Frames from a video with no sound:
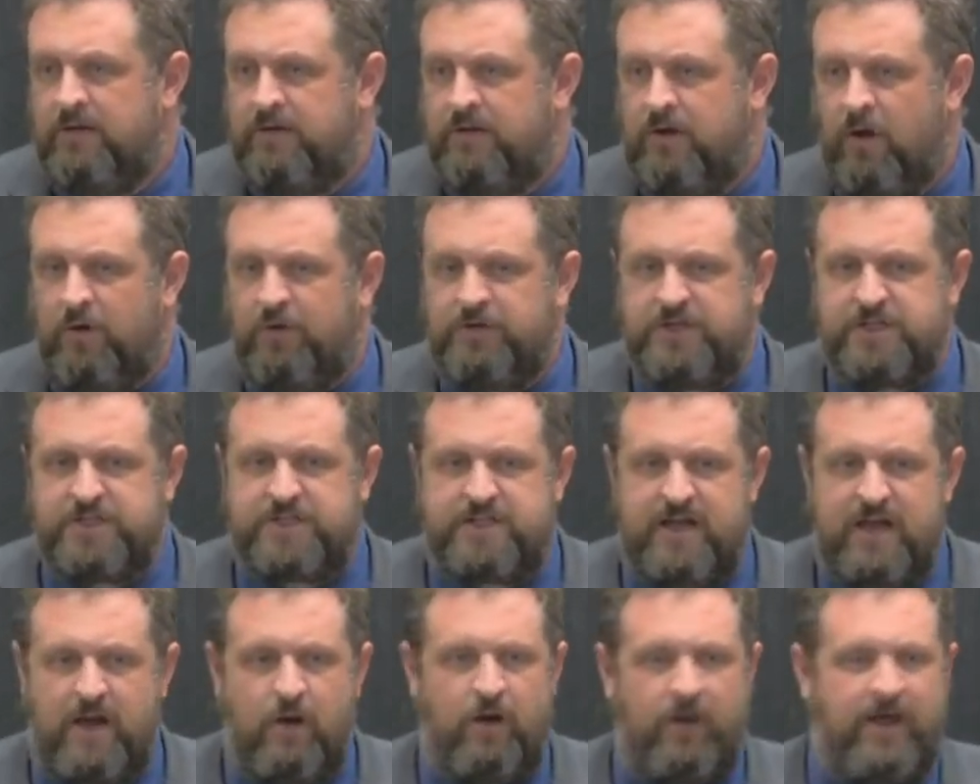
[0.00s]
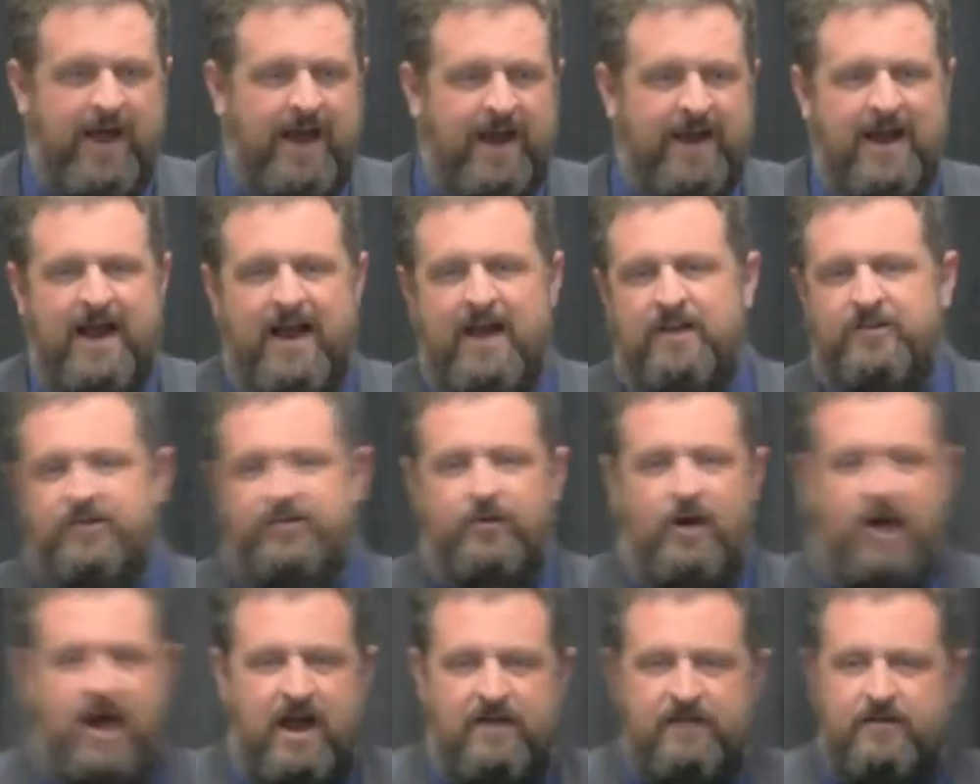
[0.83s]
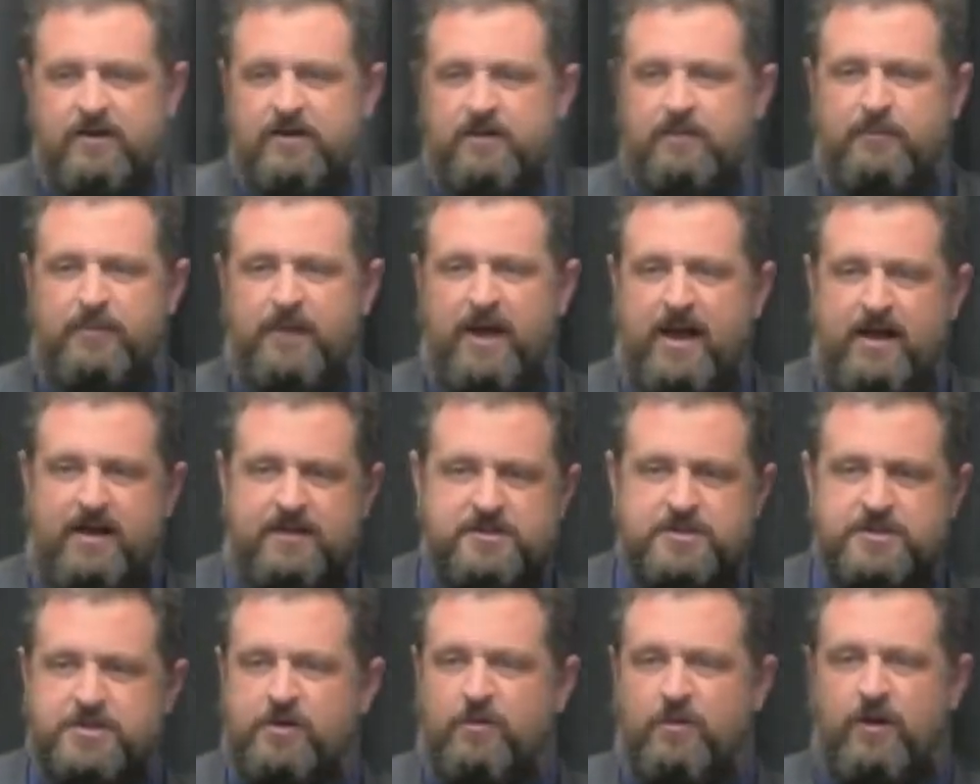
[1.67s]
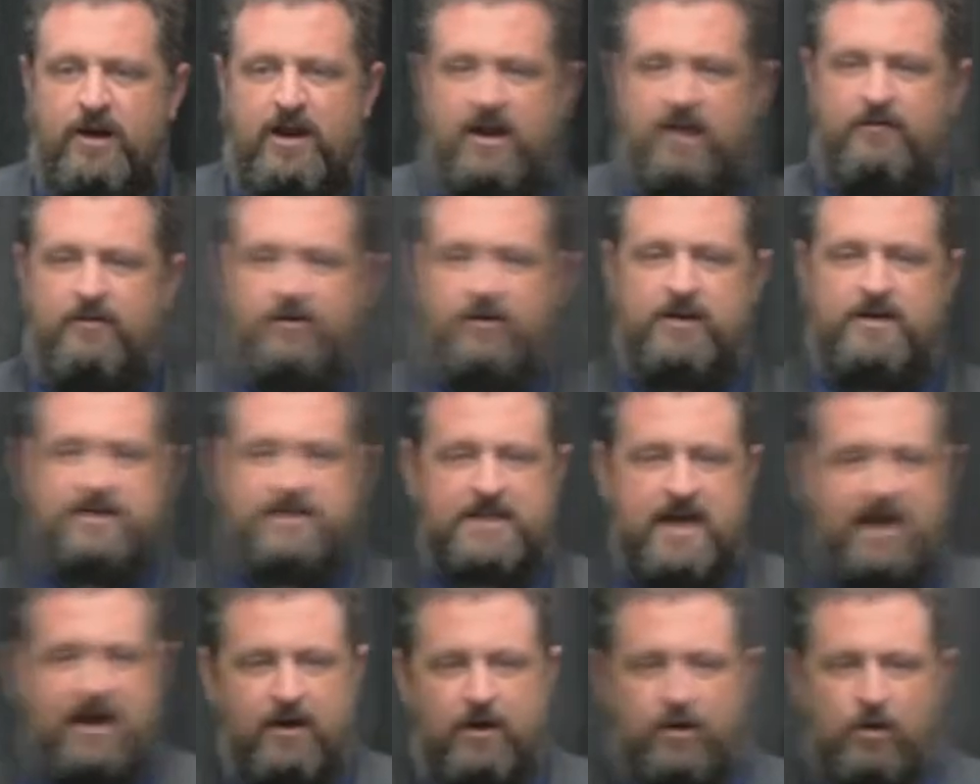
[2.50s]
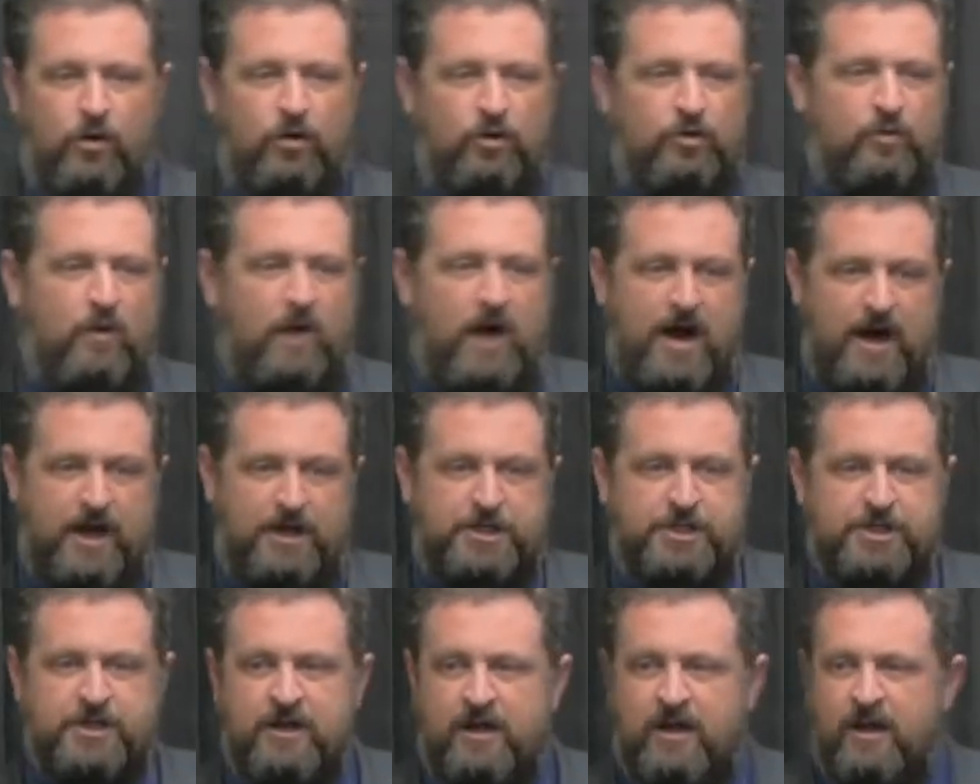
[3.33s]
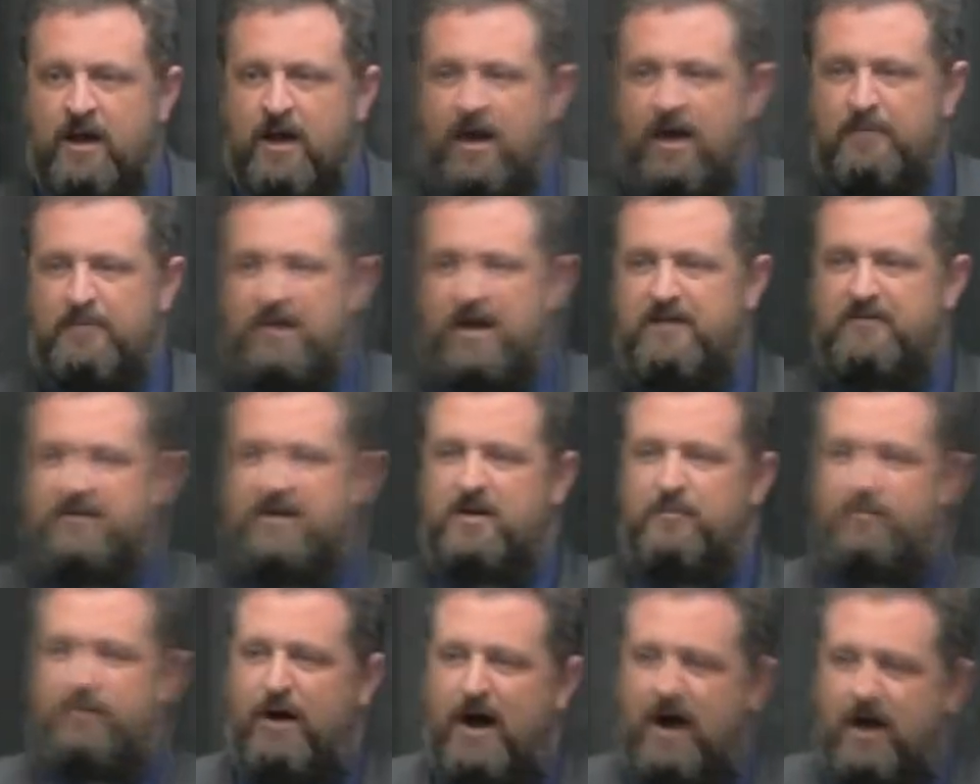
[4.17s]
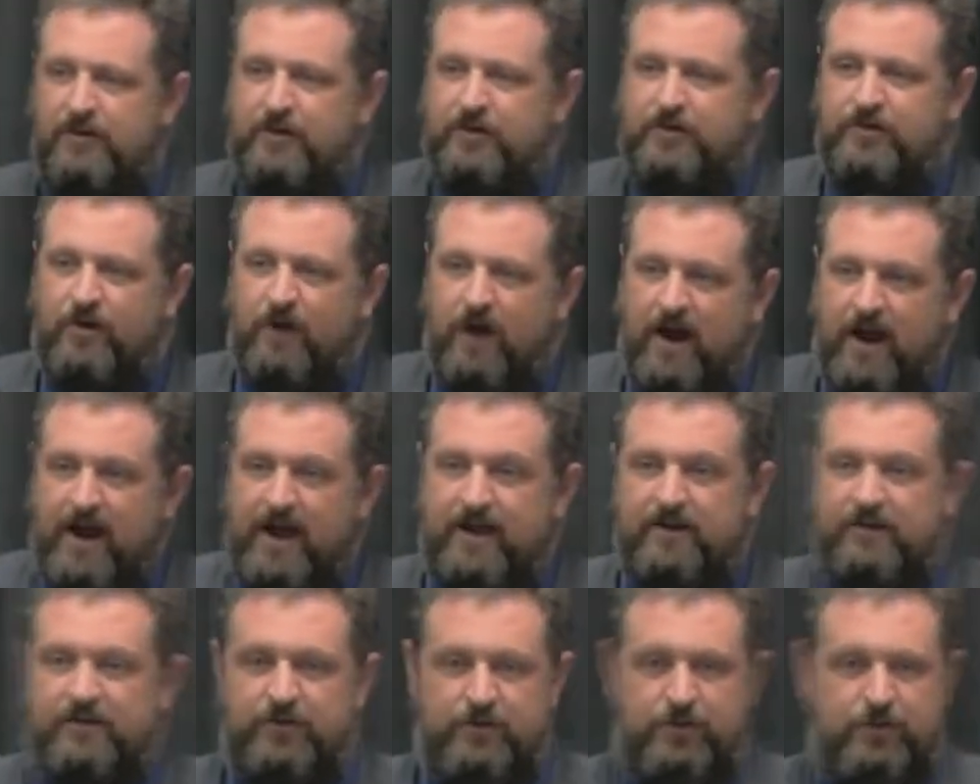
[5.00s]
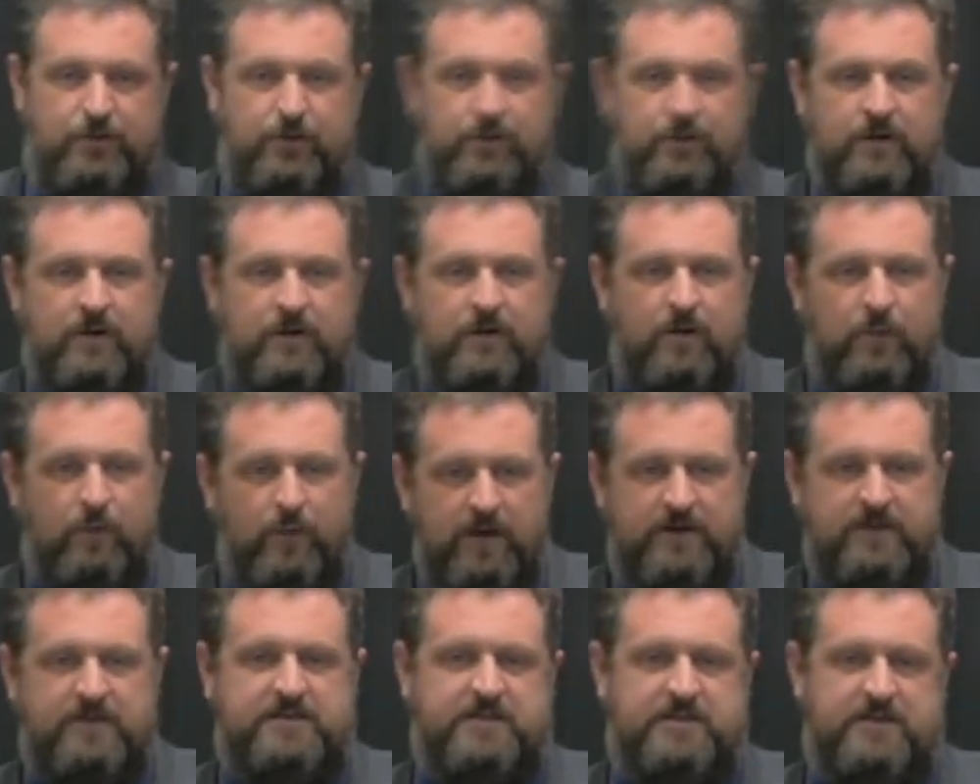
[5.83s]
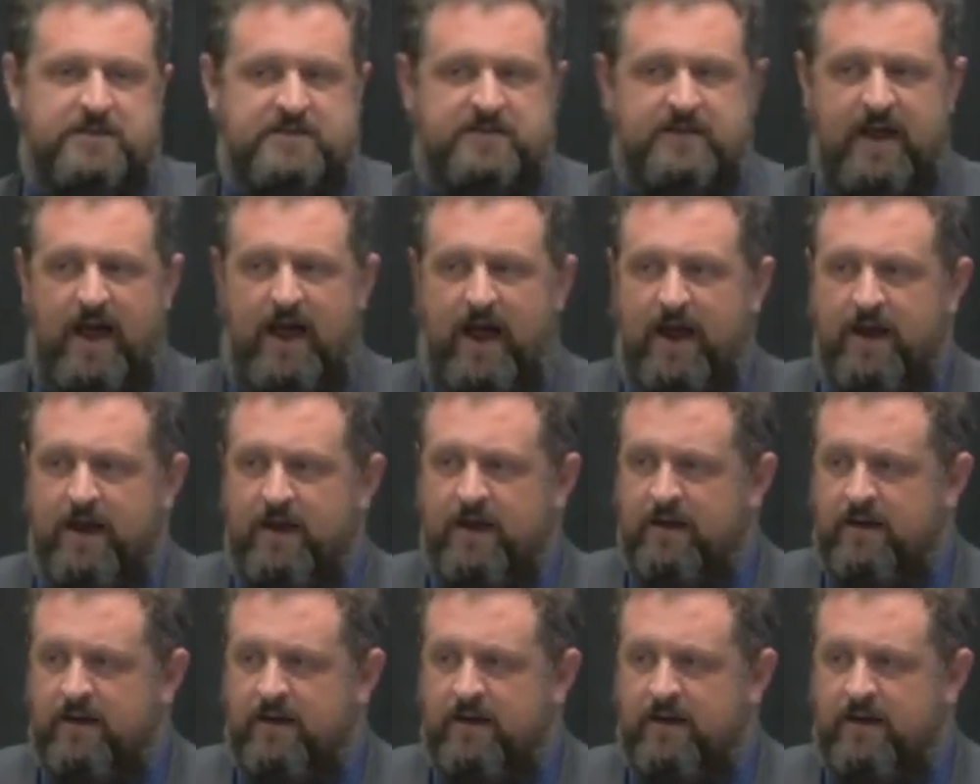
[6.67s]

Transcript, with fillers: Don't just say, well, oh, that guy's driving a Benz or whatever. He's got a gold watch. I'm not even going to bother trying to witness to this guy.